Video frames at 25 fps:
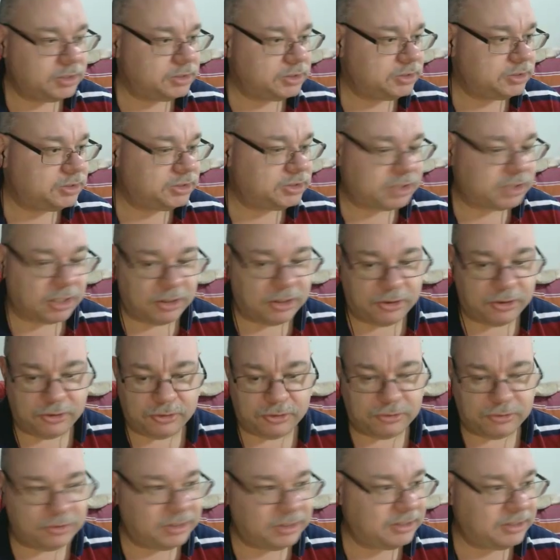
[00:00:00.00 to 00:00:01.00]

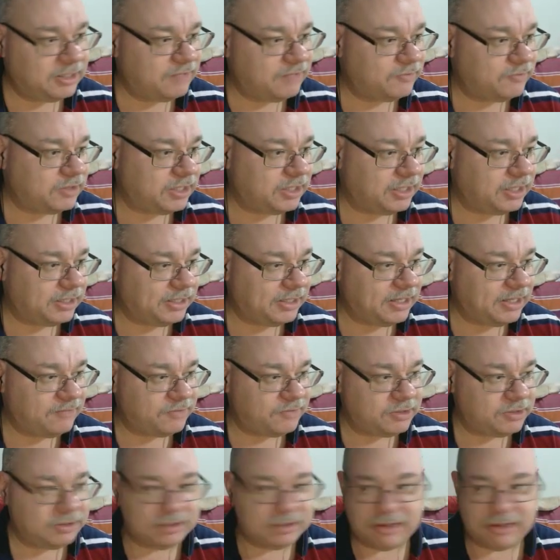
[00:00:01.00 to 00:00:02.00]
So, level
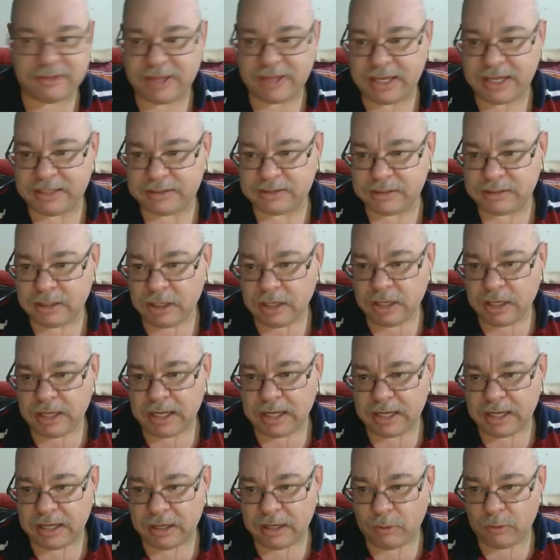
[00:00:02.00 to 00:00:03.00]
11 then.
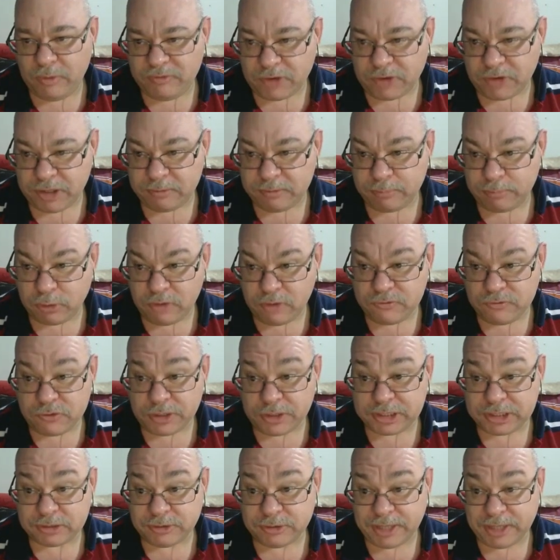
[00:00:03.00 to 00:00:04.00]
We've got Improved
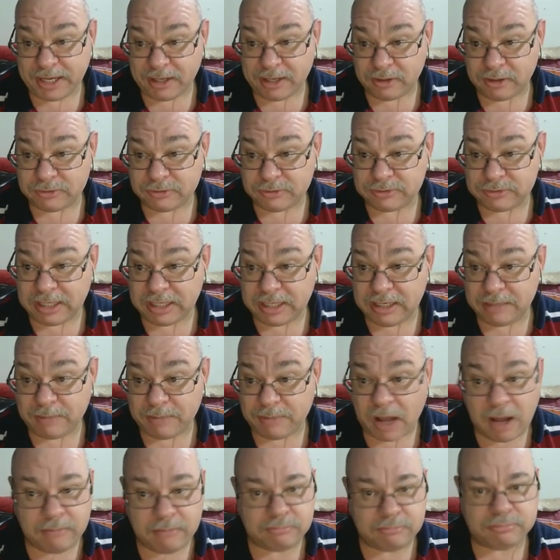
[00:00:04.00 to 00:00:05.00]
Critical now.
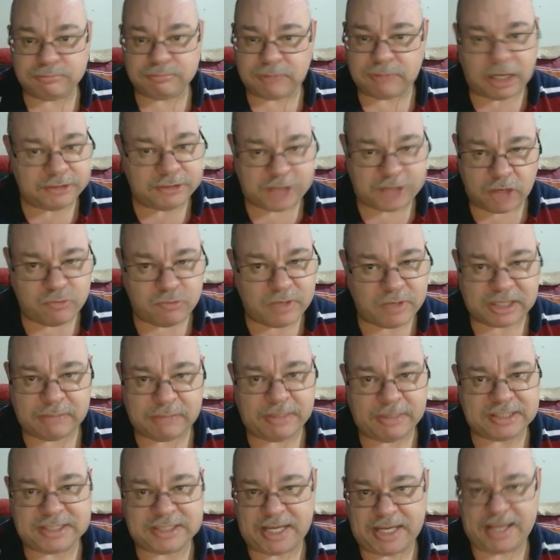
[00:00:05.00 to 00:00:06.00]
I don't
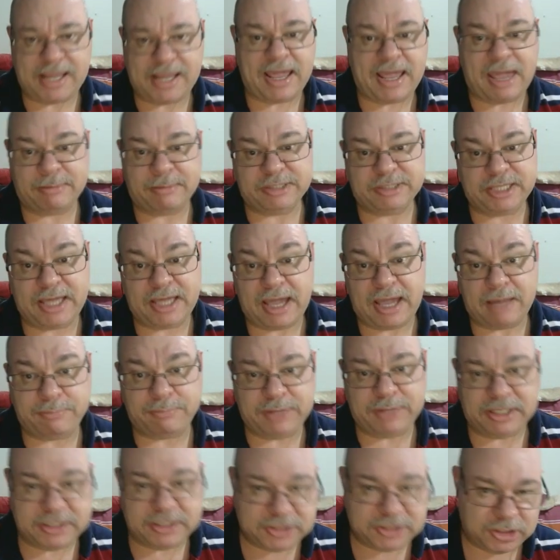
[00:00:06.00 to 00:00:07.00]
recommend taking Hammer the Gap.
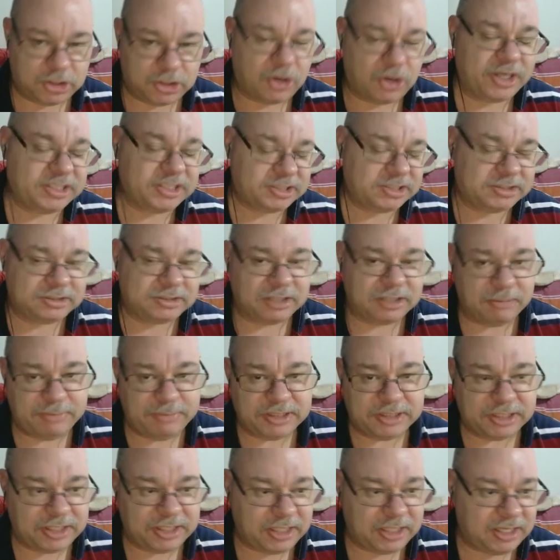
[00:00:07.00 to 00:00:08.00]
It is a nice
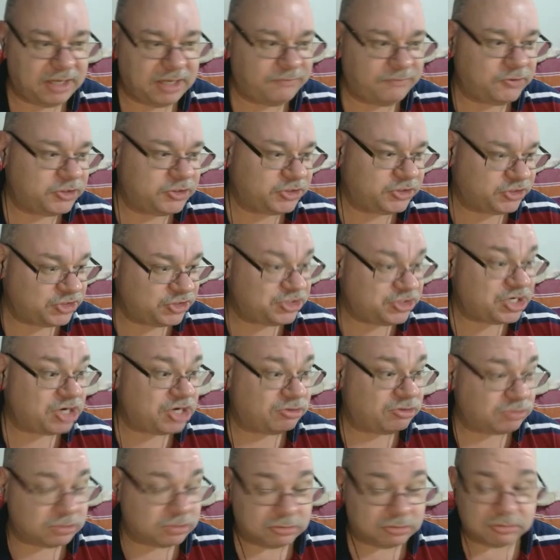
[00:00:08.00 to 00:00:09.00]
ability if you're just a
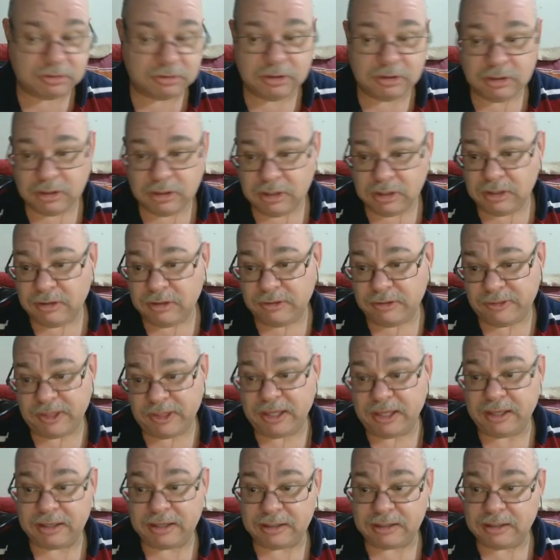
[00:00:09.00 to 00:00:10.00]
general
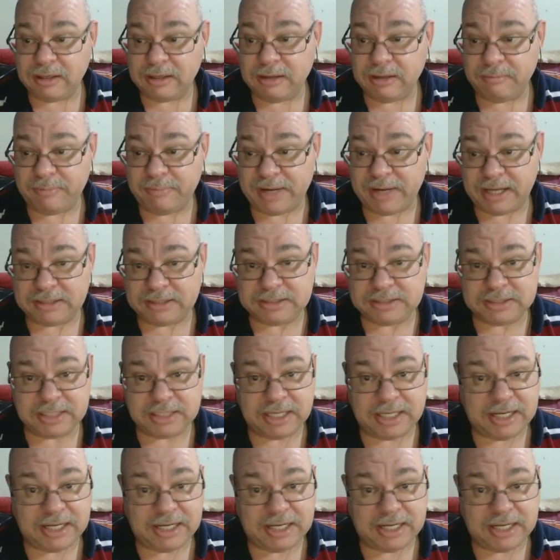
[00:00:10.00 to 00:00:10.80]
thing, but,